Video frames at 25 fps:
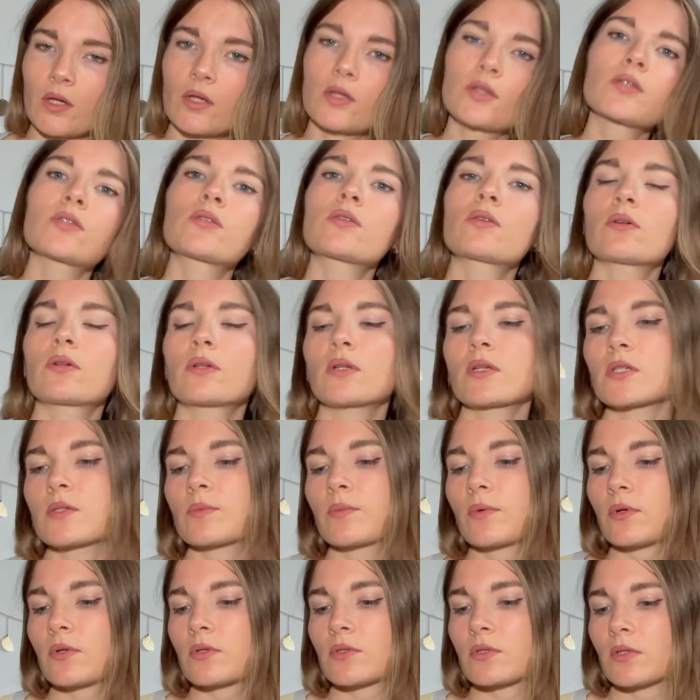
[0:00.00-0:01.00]
So this
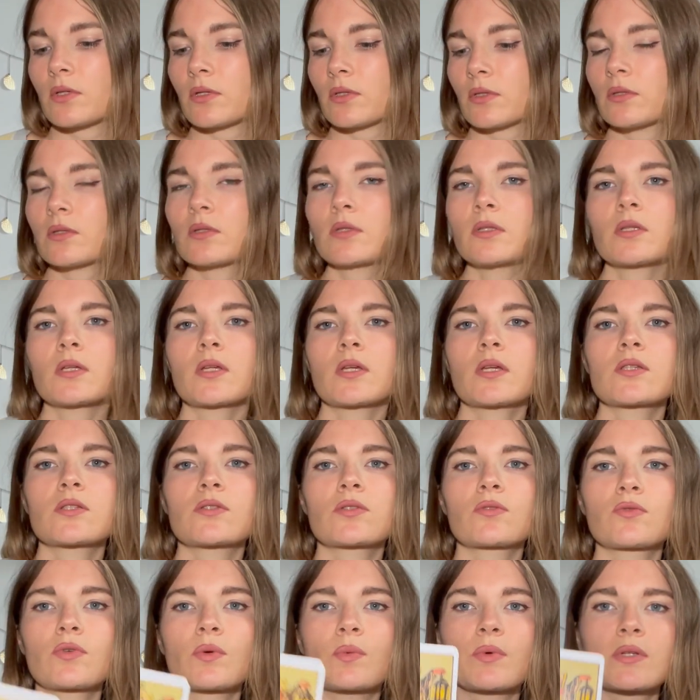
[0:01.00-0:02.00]
person is
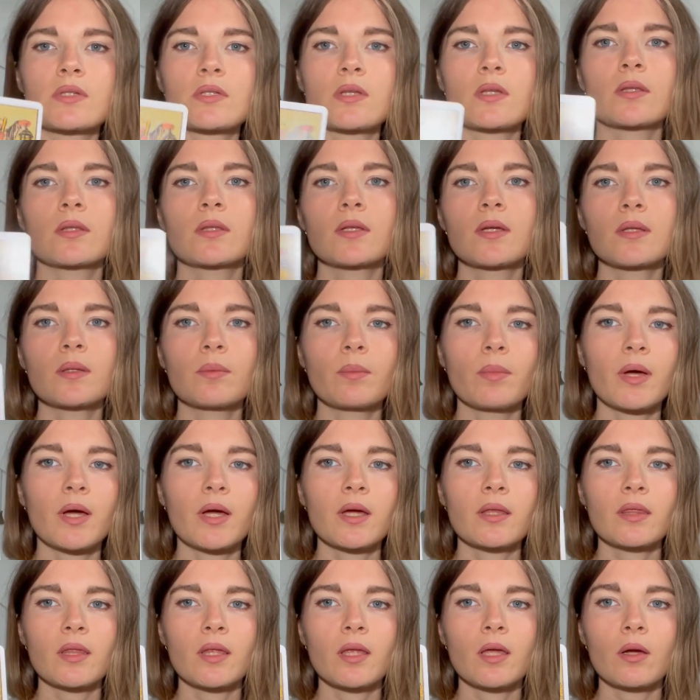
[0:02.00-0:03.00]
represented
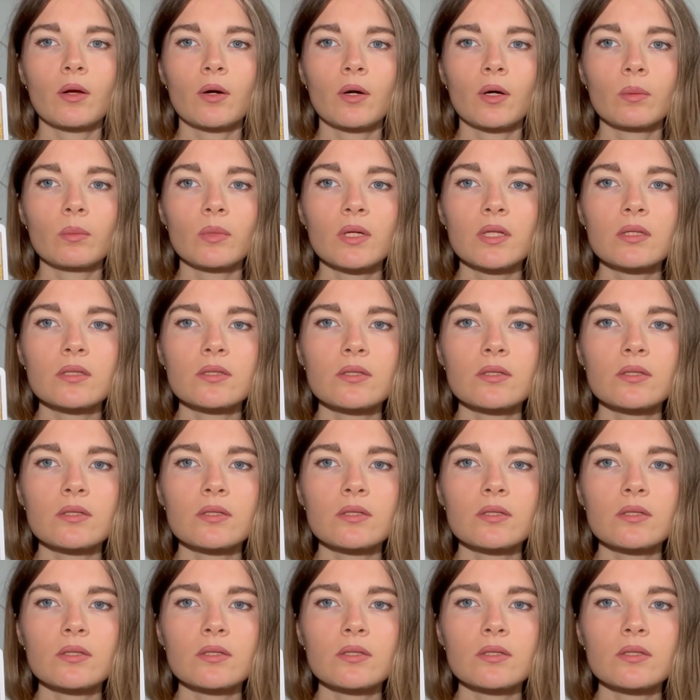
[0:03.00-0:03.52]
by the Hermit.